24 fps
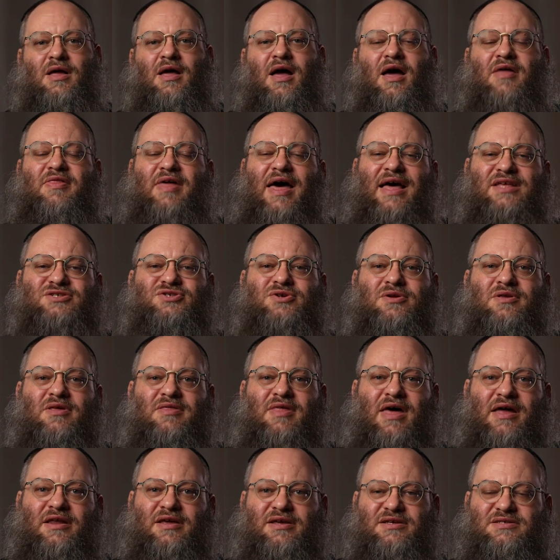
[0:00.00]
And the answer to
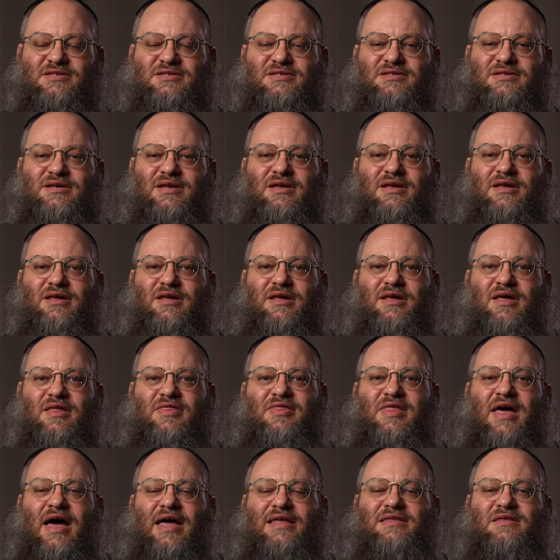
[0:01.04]
that is
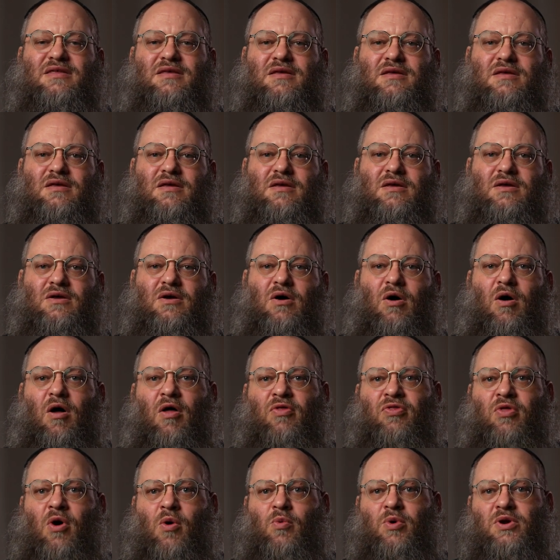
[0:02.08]
that
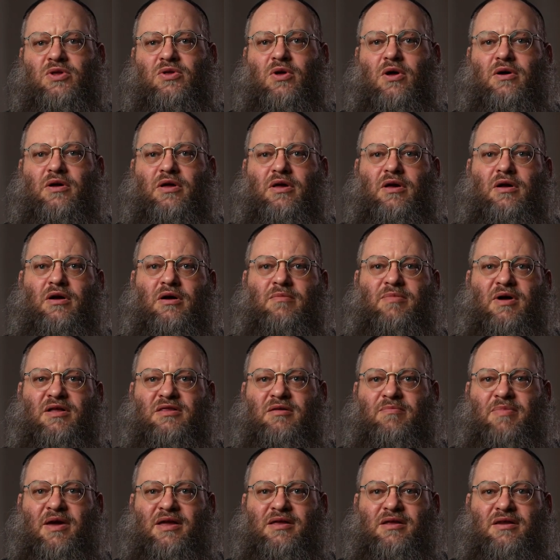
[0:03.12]
although we're talking here about
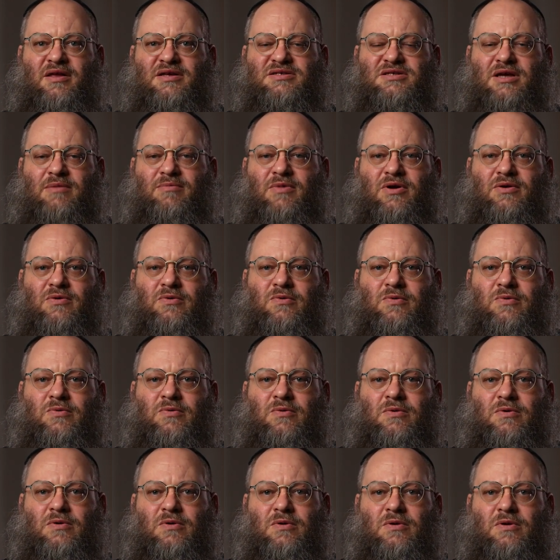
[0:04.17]
the Beinoni, someone
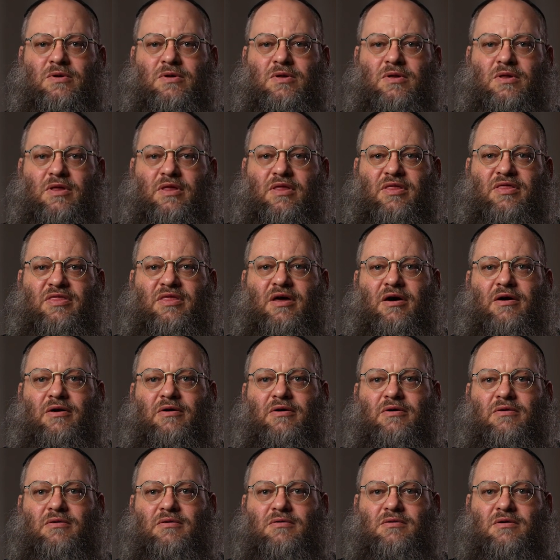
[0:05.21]
who
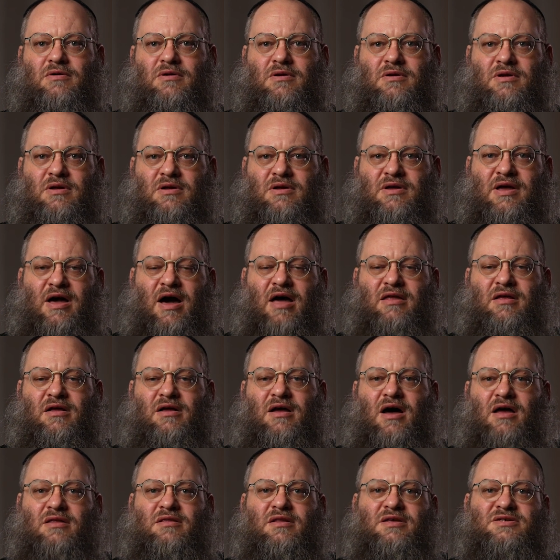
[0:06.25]
their
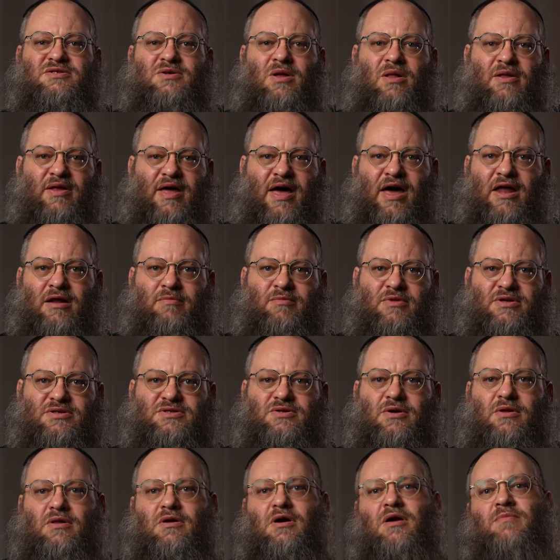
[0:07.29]
godly soul and animal
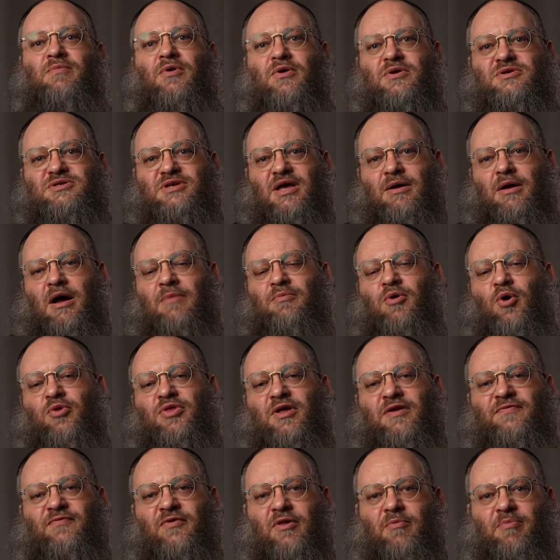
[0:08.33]
soul are both, are both
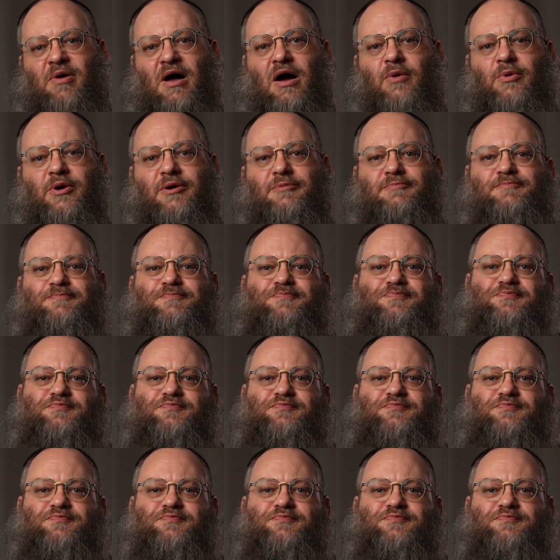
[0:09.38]
at full power.